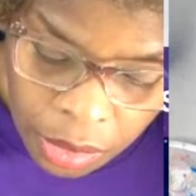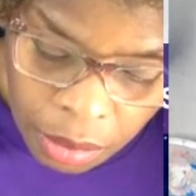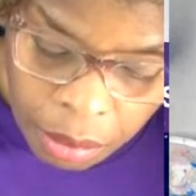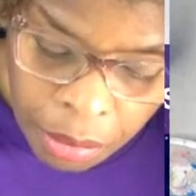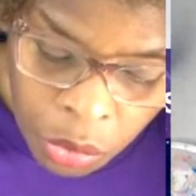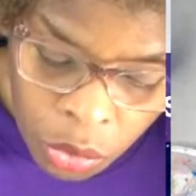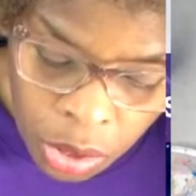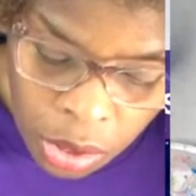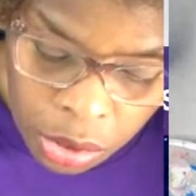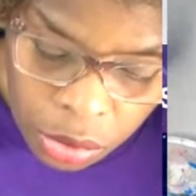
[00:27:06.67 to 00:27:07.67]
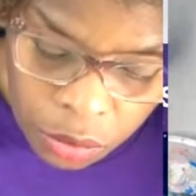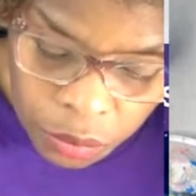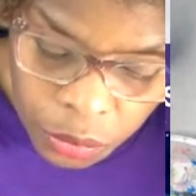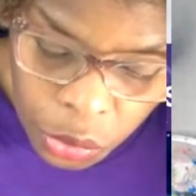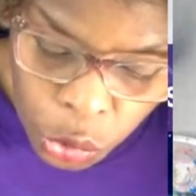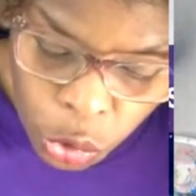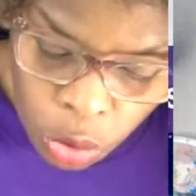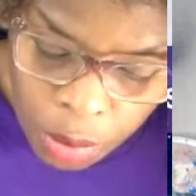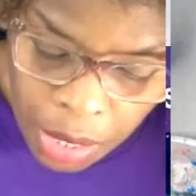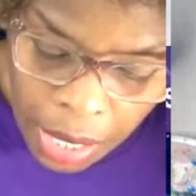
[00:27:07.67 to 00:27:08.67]
Munich,
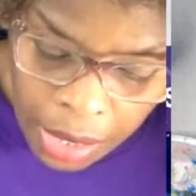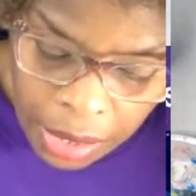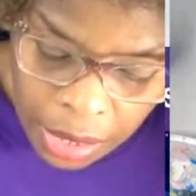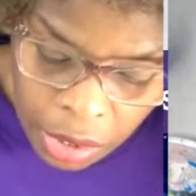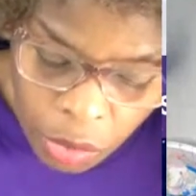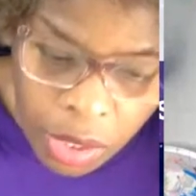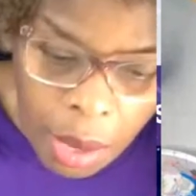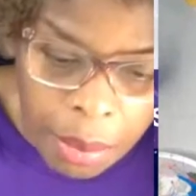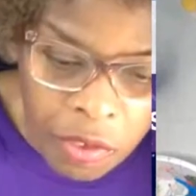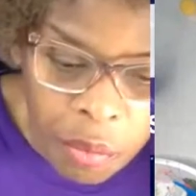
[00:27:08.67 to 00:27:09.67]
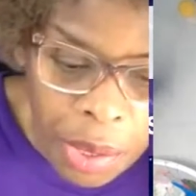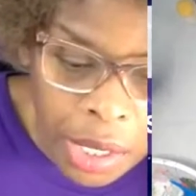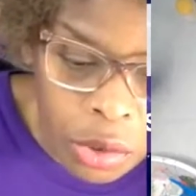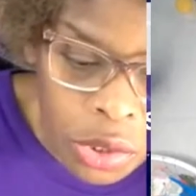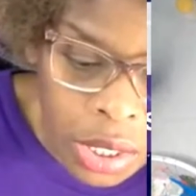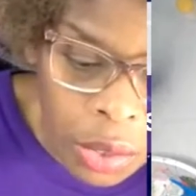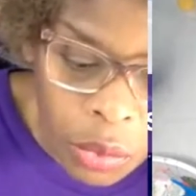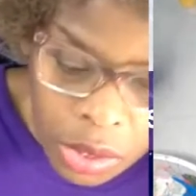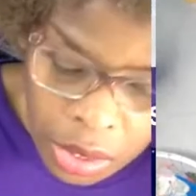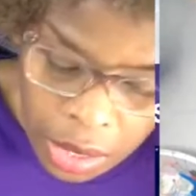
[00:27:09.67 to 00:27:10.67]
Germany. I think there were a couple of painters that I
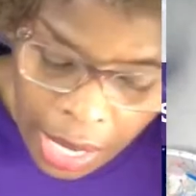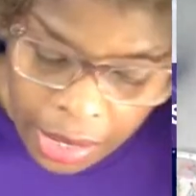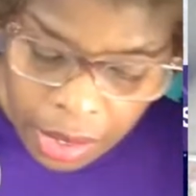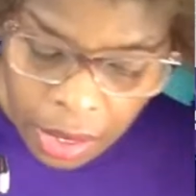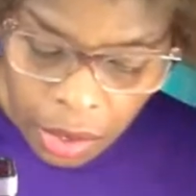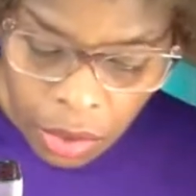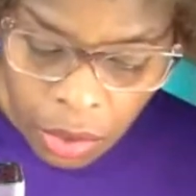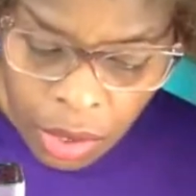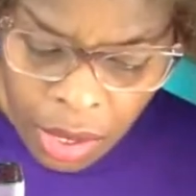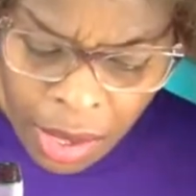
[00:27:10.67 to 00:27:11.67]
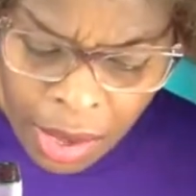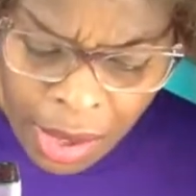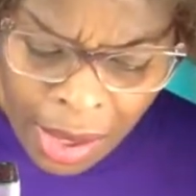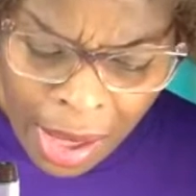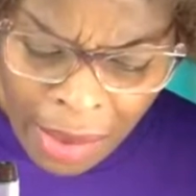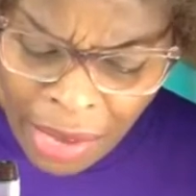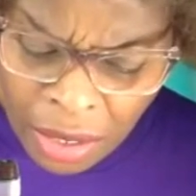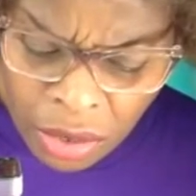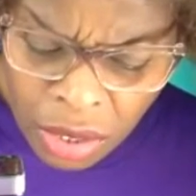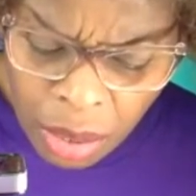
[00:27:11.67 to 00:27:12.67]
really liked there. I
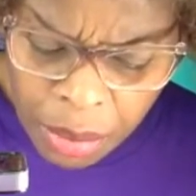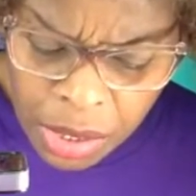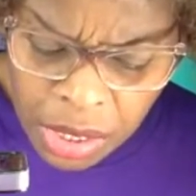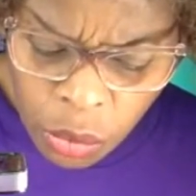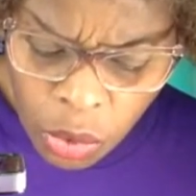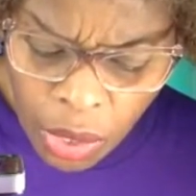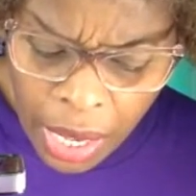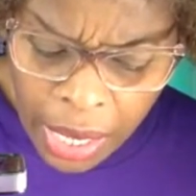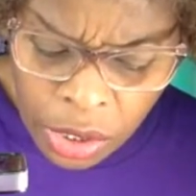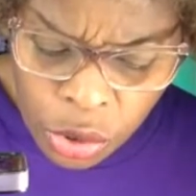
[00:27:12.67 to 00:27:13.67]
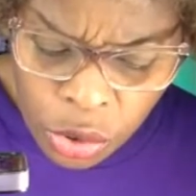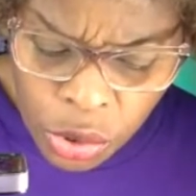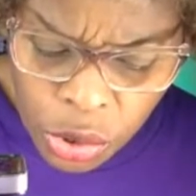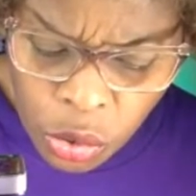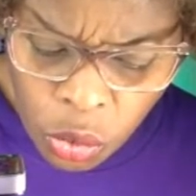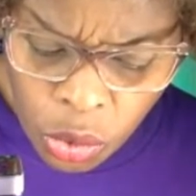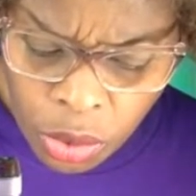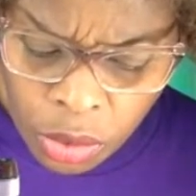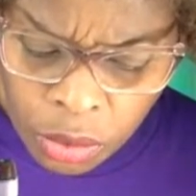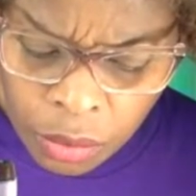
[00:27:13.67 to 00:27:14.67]
gotta look up and see where Anders Zorn,